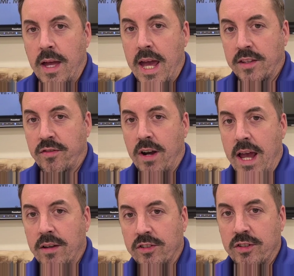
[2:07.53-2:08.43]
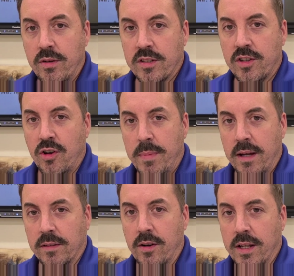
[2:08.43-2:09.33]
As for how students go
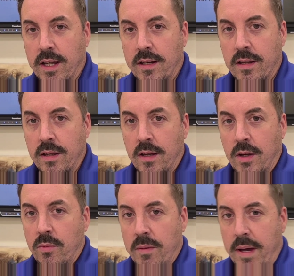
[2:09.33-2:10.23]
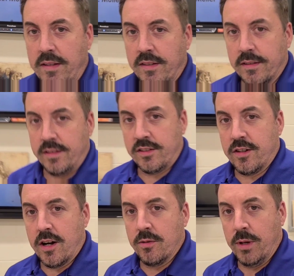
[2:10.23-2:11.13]
about learning it, we basically
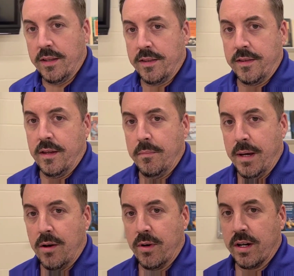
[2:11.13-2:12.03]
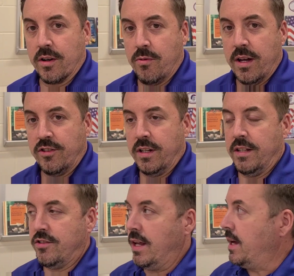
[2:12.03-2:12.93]
start with a bell ringer question
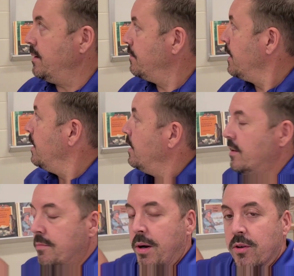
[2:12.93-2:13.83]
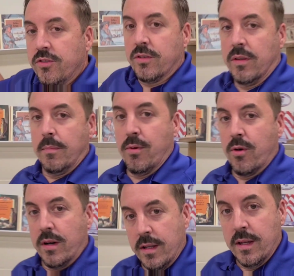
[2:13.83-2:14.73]
each day that's posted on the
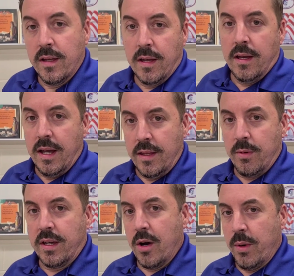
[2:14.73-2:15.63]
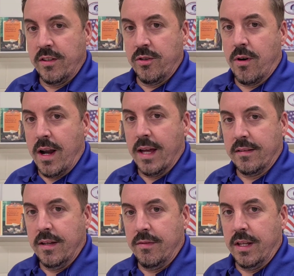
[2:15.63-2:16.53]
board, and then we go into our
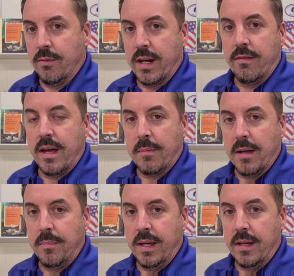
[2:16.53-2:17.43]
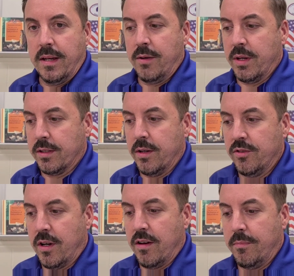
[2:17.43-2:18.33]
activity, whatever that might be, and then we
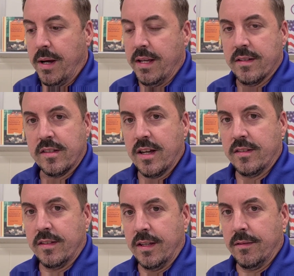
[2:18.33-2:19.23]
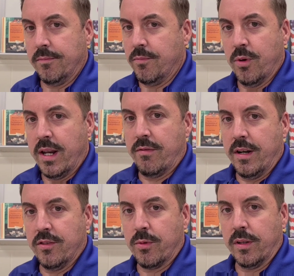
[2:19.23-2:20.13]
close off by discussing whatever
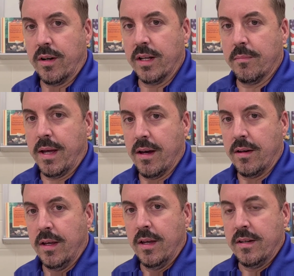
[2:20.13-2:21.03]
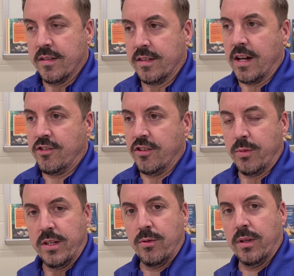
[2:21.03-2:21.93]
it is we're learning about.
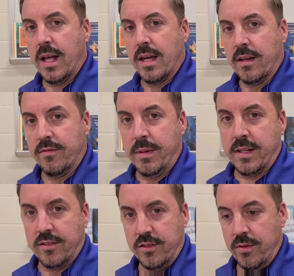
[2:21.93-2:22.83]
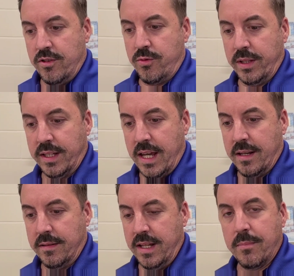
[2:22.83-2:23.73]
Discussions we do a lot of because students really
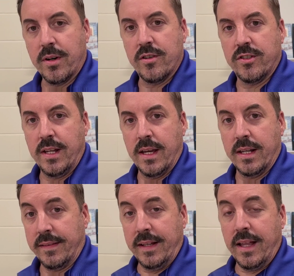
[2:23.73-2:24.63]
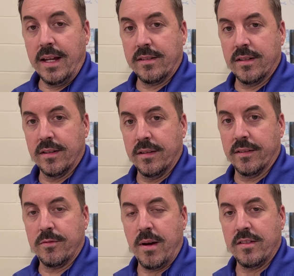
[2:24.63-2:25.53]
gain a deeper understanding and they like to
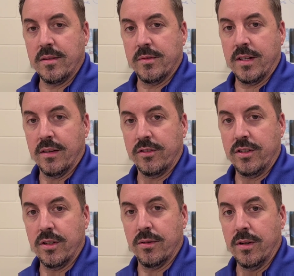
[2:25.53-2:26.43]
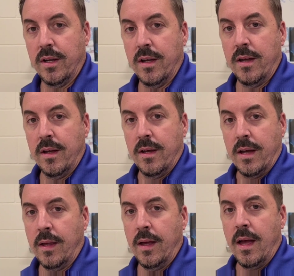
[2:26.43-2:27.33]
express themselves too.
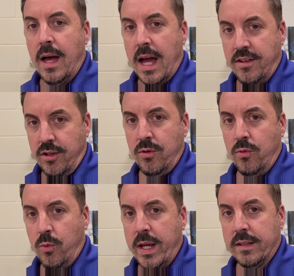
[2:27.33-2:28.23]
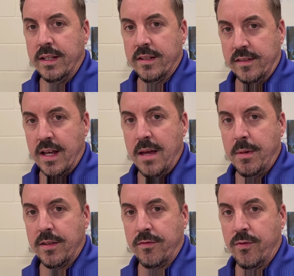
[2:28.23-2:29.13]
I do weekly
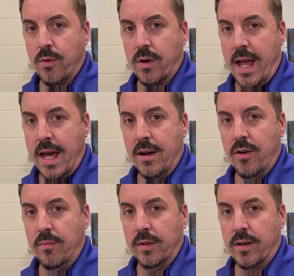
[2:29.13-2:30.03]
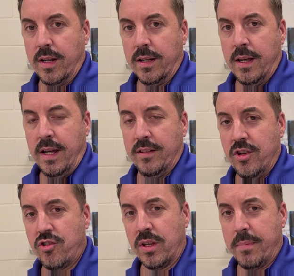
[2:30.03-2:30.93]
assignments for at home learning. It's
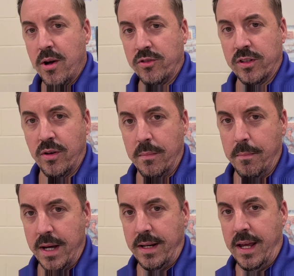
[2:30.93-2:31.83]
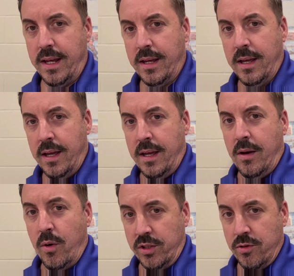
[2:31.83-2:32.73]
usually posted on Monday
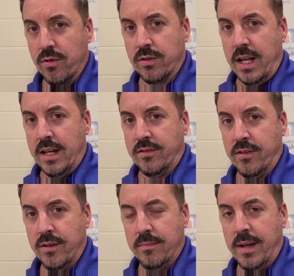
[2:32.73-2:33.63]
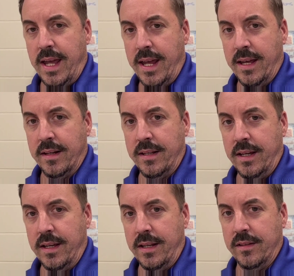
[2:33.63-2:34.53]
on Google Classroom and
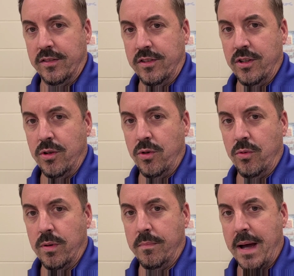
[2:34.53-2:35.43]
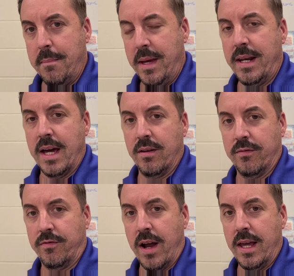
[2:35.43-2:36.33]
it is due by midnight
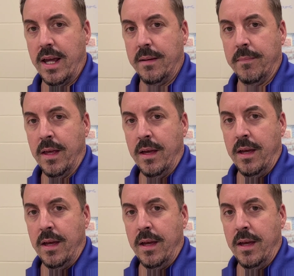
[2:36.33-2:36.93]
on Friday.